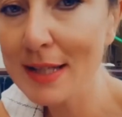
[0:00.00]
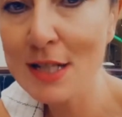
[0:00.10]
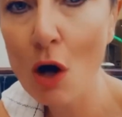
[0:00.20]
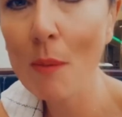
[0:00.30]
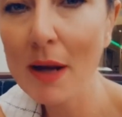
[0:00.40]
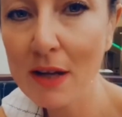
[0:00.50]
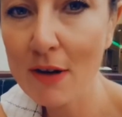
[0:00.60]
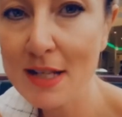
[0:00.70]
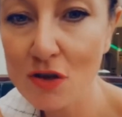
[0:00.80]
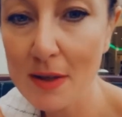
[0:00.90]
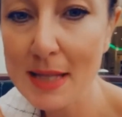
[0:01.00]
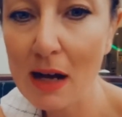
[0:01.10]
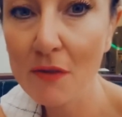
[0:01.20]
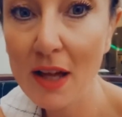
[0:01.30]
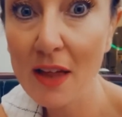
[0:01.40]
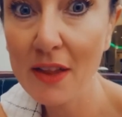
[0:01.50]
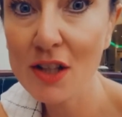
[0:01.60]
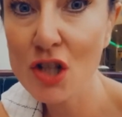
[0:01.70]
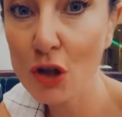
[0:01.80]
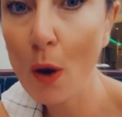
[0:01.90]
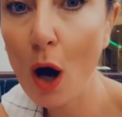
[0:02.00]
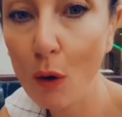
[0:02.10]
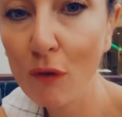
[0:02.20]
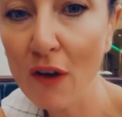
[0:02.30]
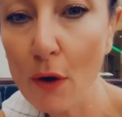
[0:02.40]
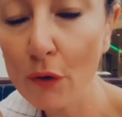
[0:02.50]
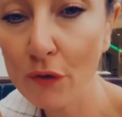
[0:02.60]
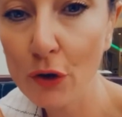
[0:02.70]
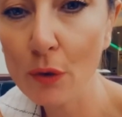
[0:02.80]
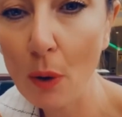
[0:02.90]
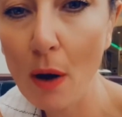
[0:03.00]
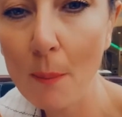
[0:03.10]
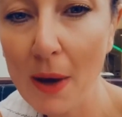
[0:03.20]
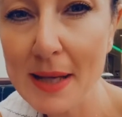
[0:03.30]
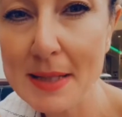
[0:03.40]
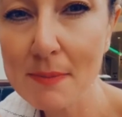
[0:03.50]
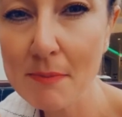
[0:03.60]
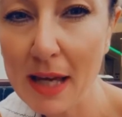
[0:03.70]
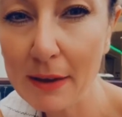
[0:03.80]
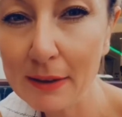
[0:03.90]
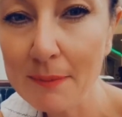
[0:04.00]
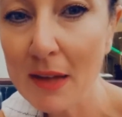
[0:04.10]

There's not many restaurants out there that do a whole food plant based meal.